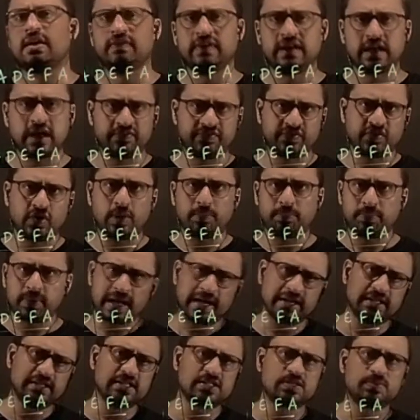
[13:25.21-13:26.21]
And we have to
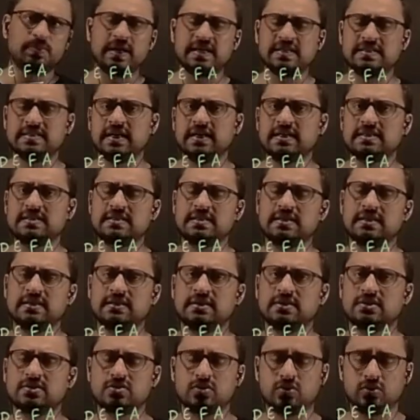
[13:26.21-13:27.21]
apply these basics.
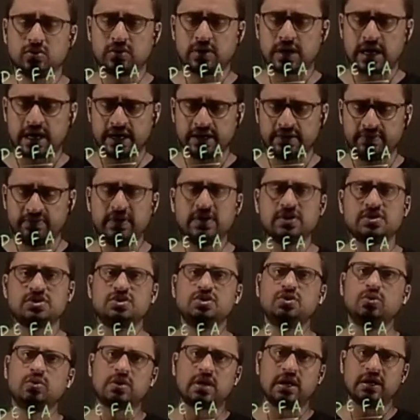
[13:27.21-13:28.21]
So I
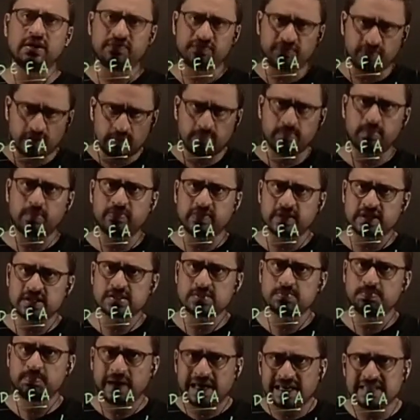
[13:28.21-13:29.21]
wish you confirm
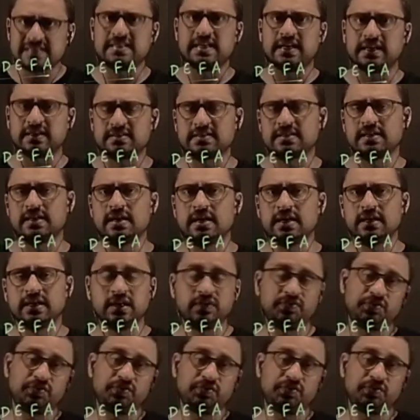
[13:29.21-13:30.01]
these basics.